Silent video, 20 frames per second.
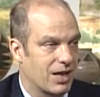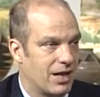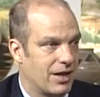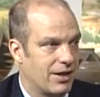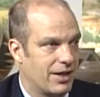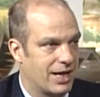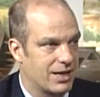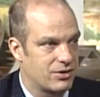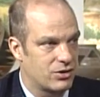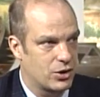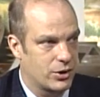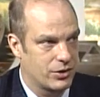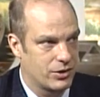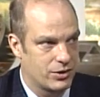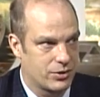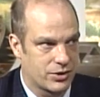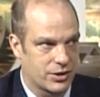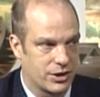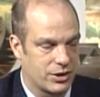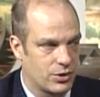That
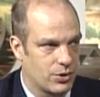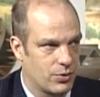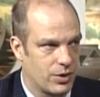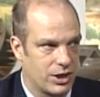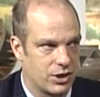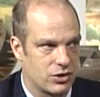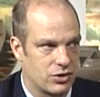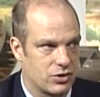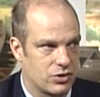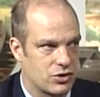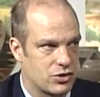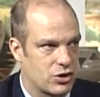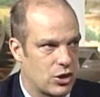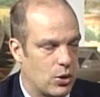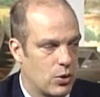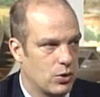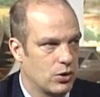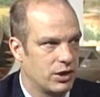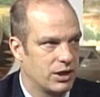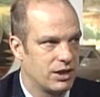situation's
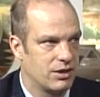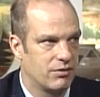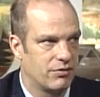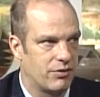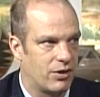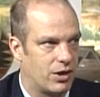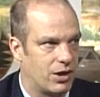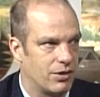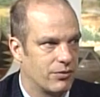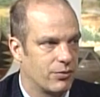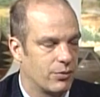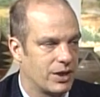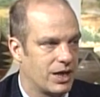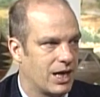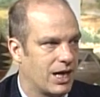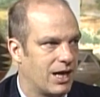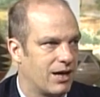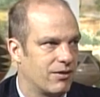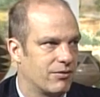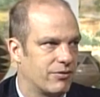totally evolved. We
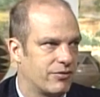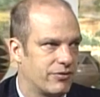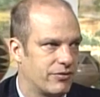have